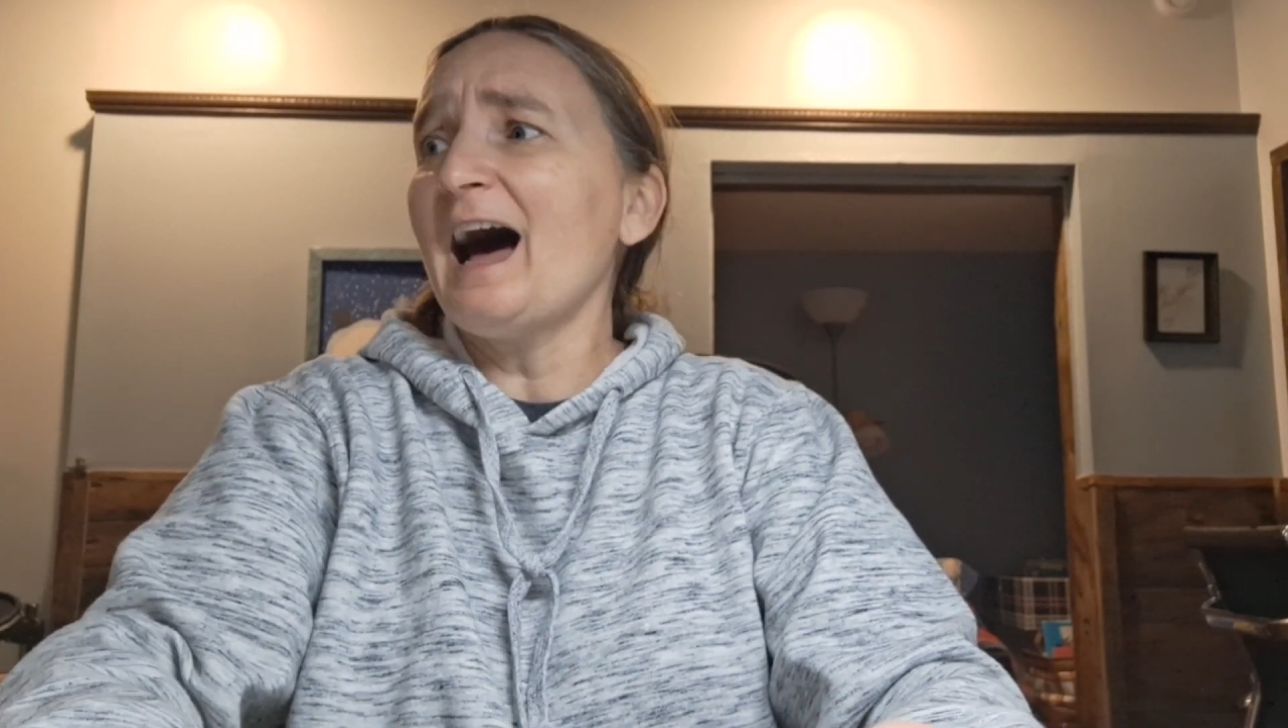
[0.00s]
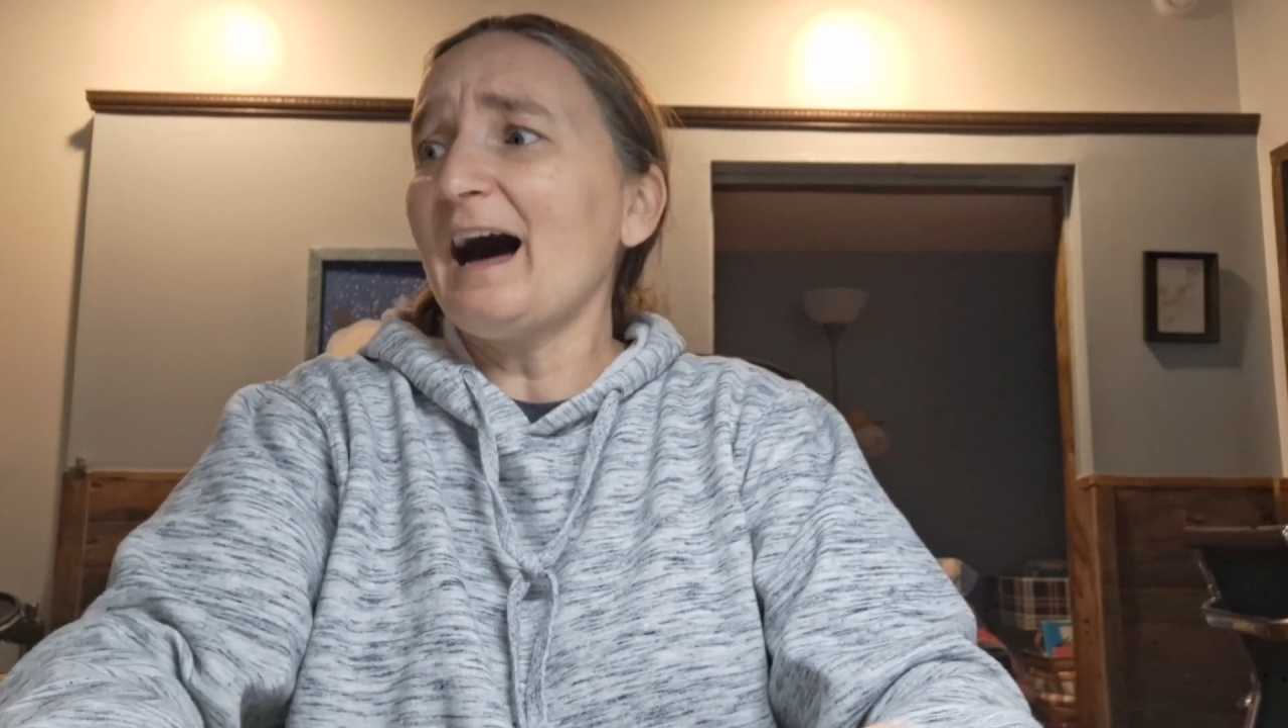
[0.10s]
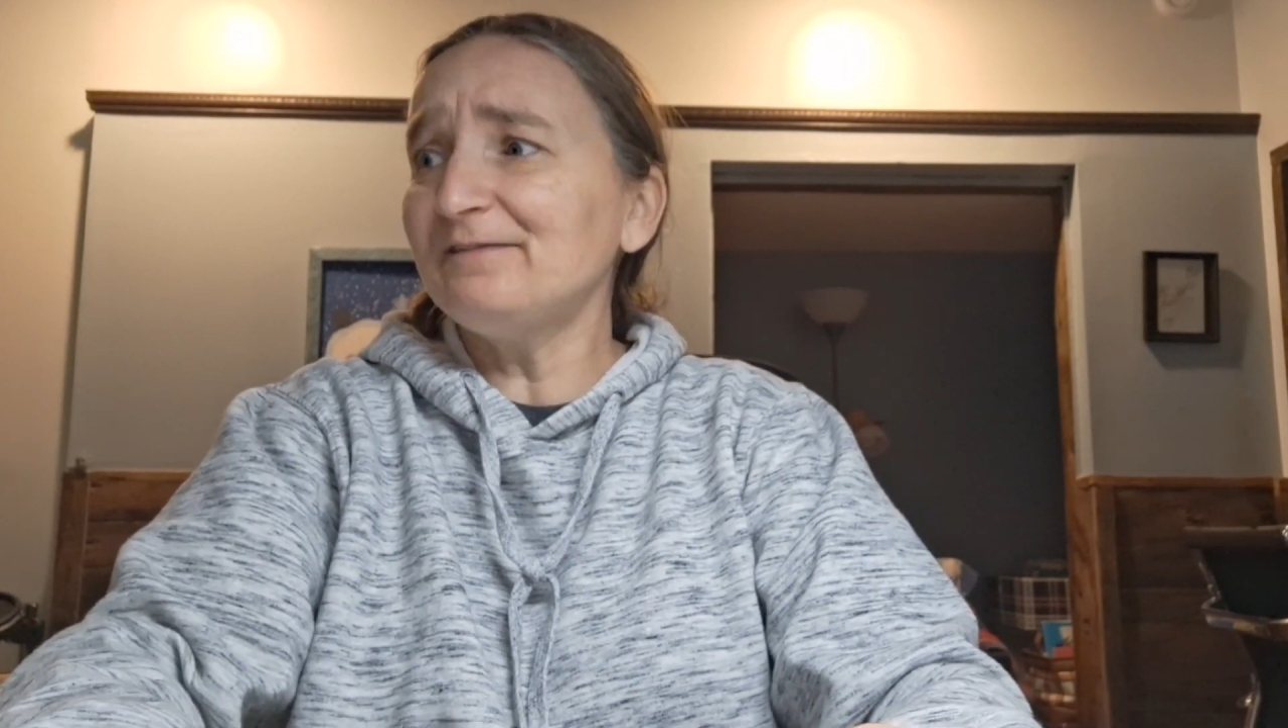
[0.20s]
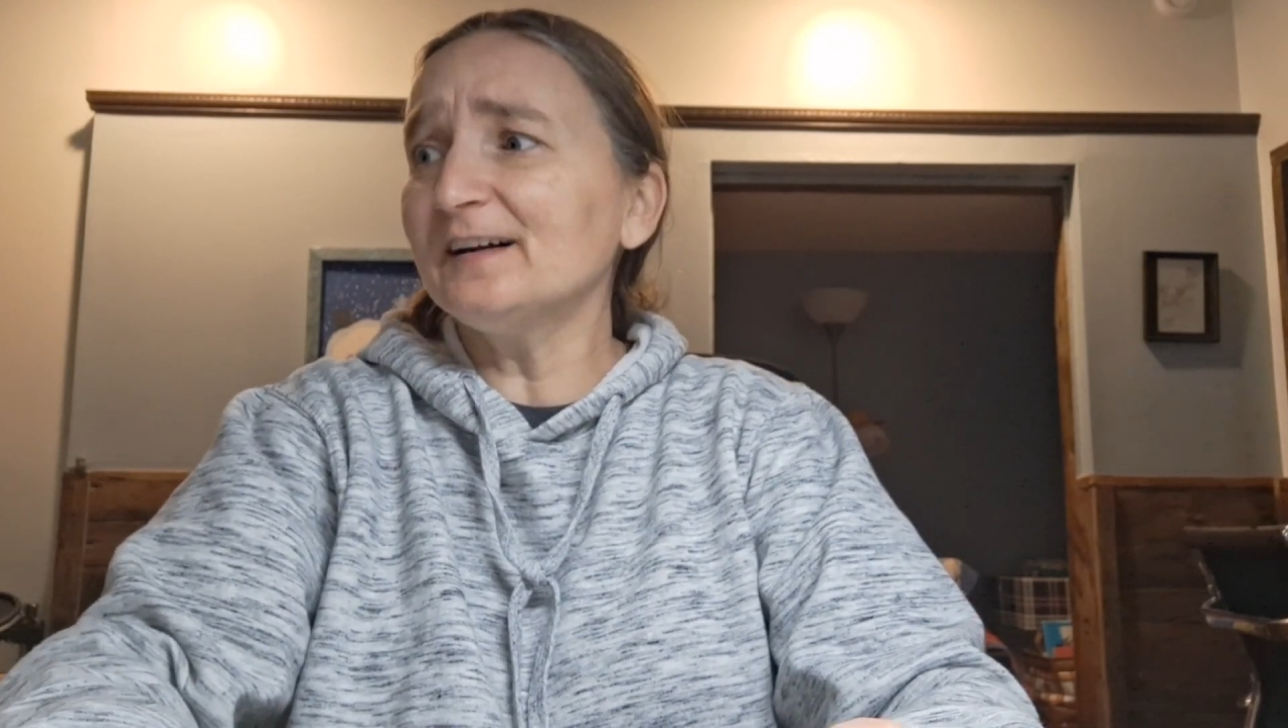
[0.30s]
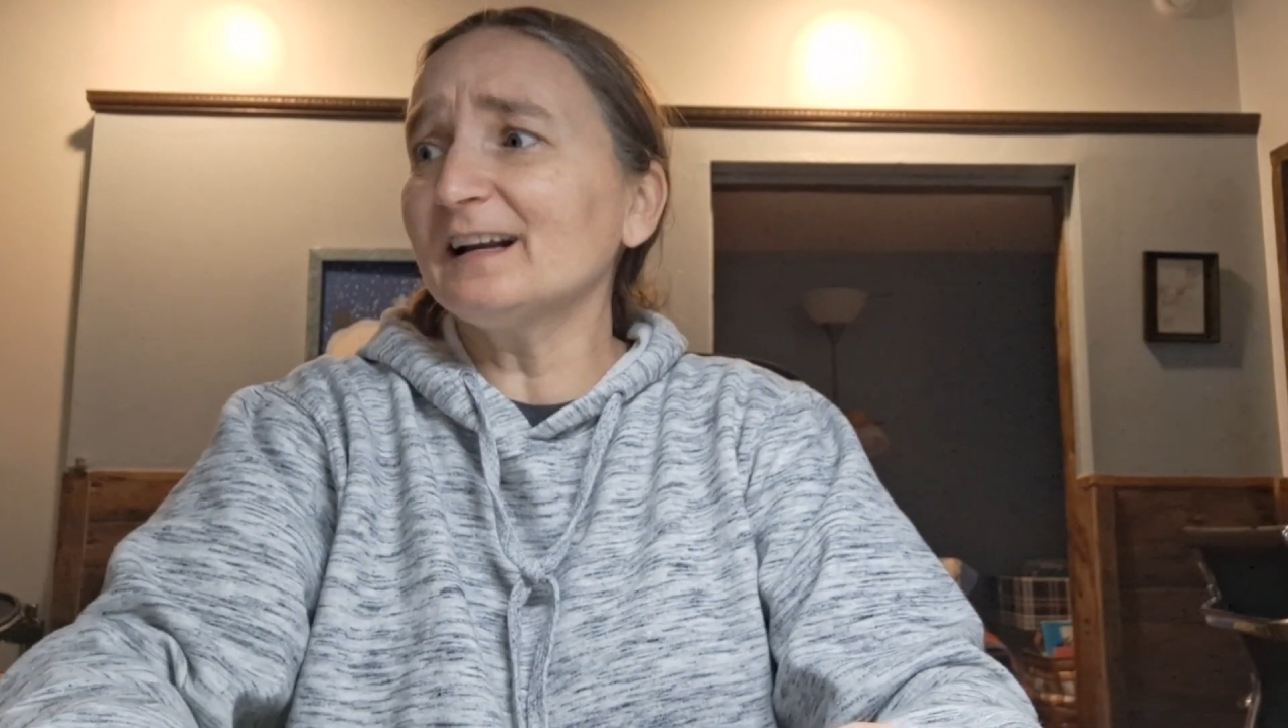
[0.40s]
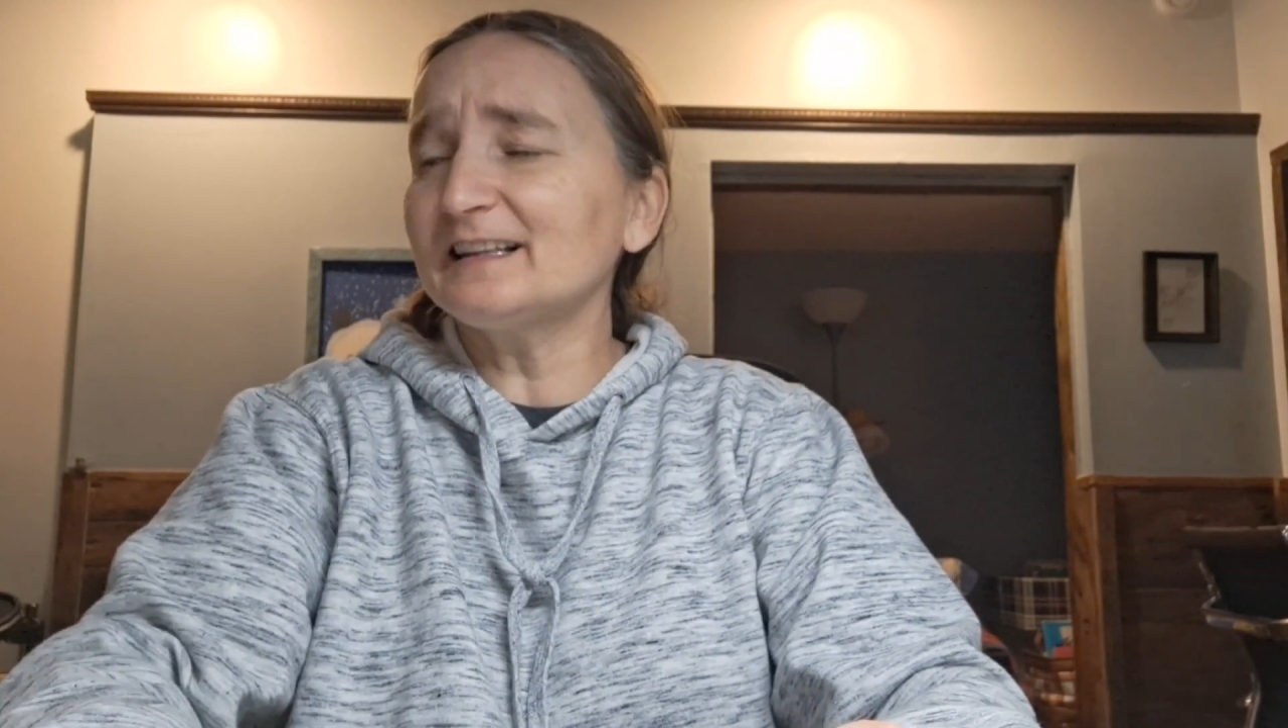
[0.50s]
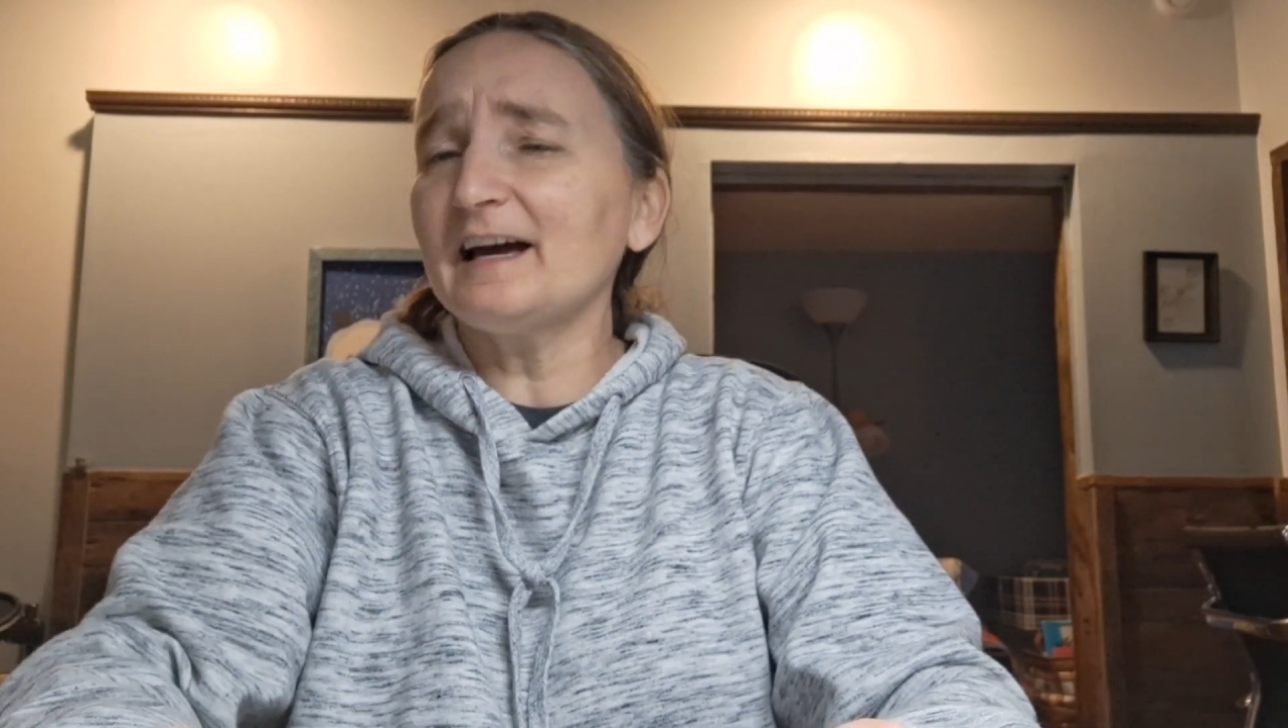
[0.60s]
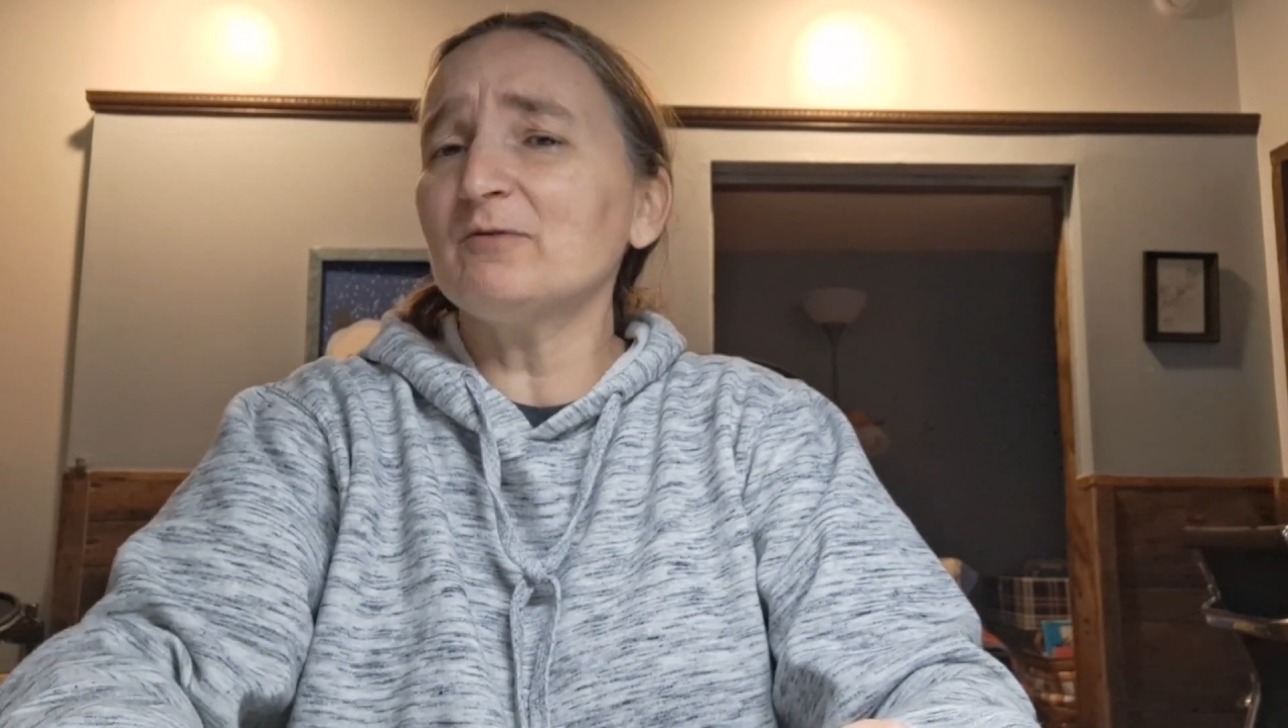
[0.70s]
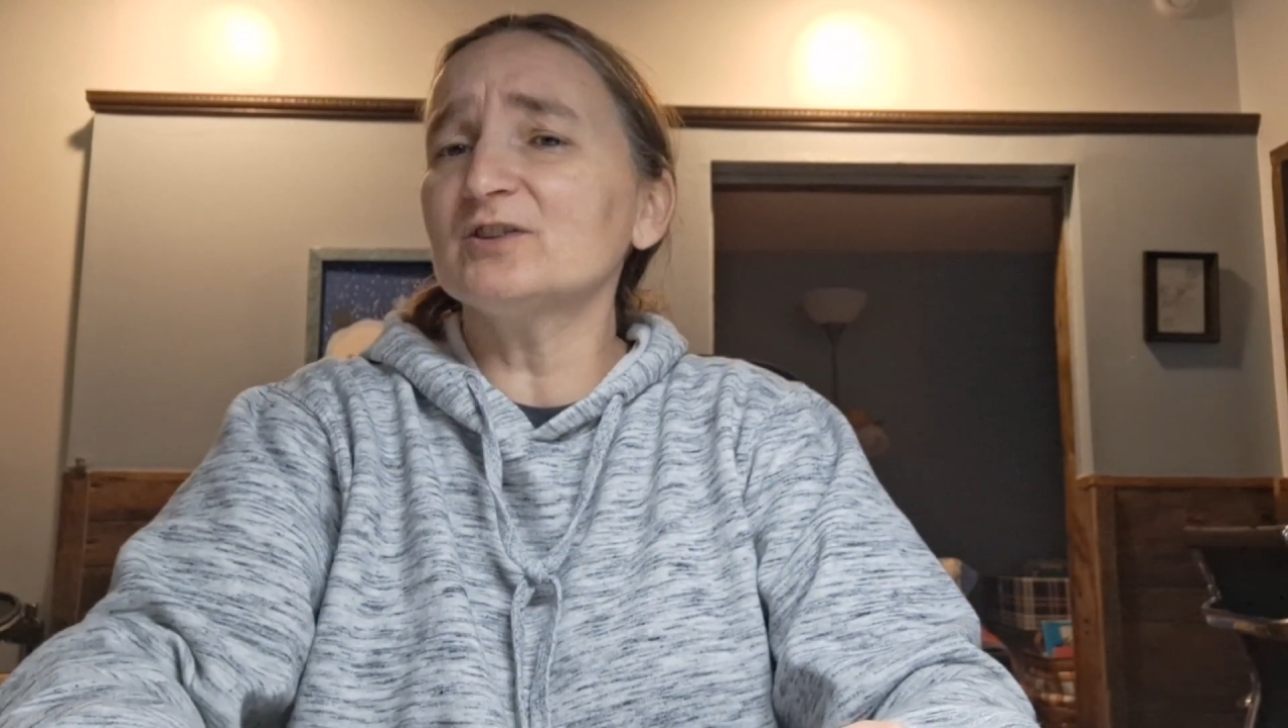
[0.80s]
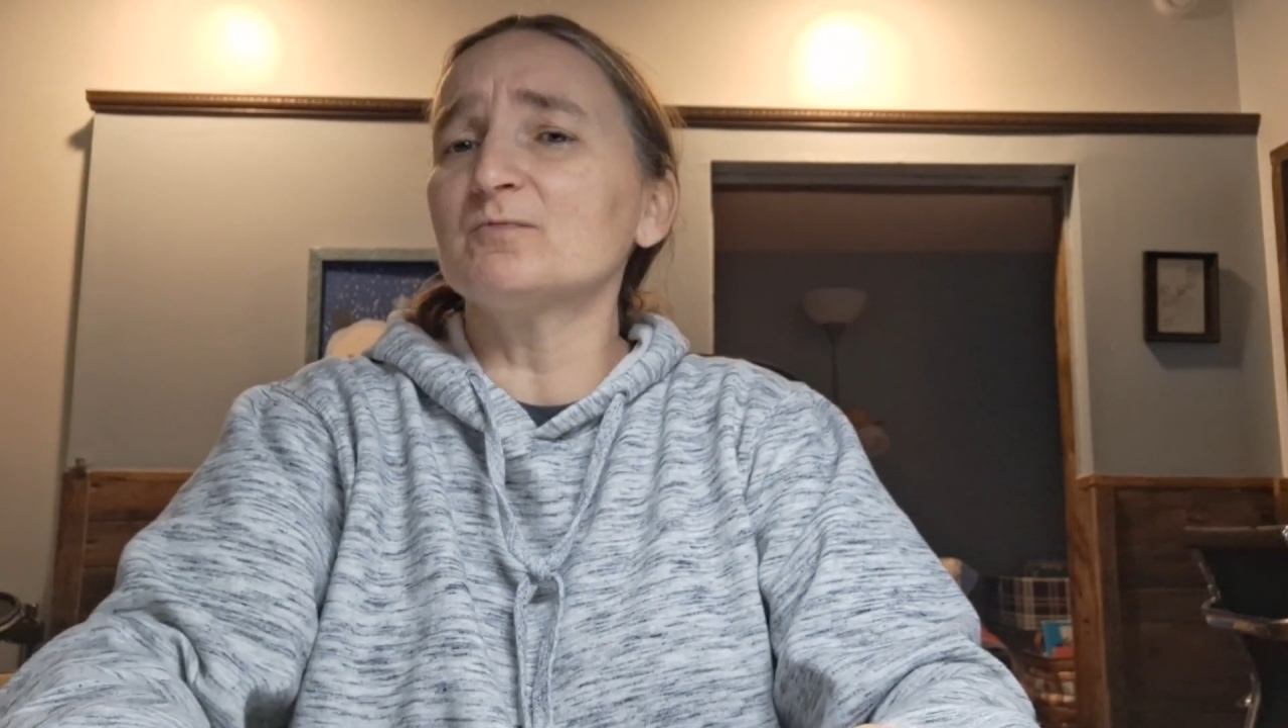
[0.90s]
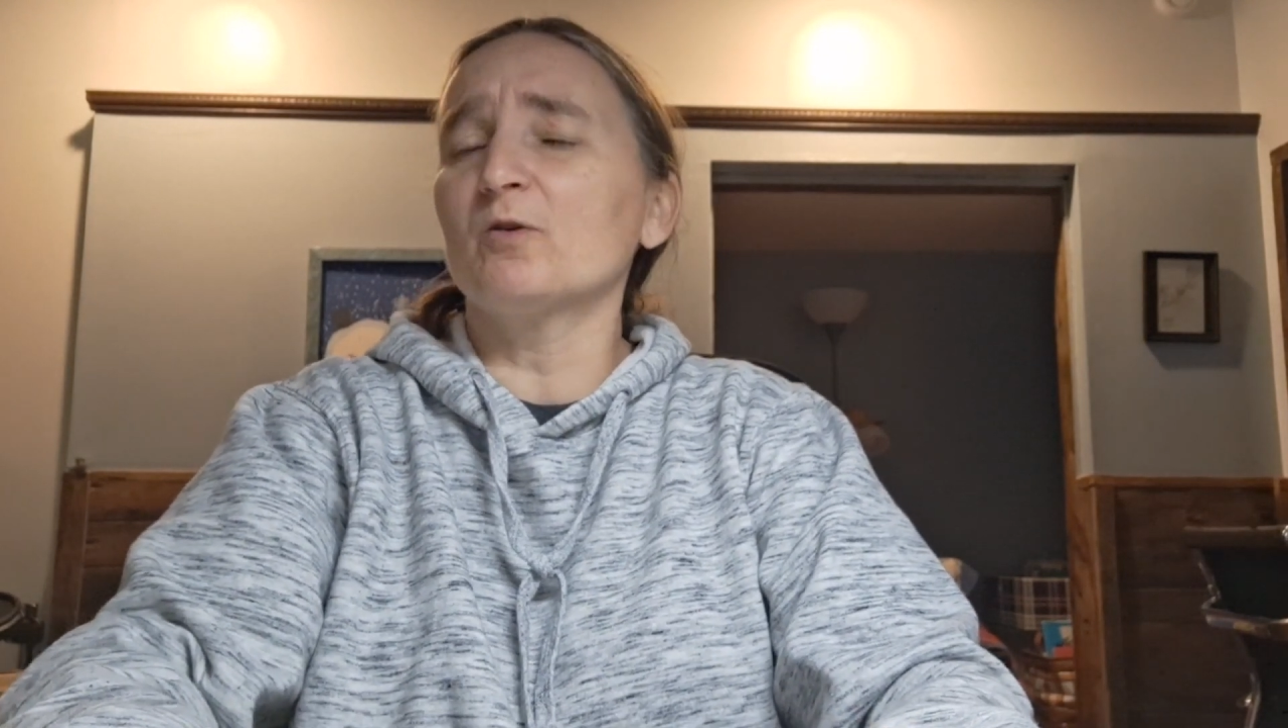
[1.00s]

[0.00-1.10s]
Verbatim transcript: I felt like that was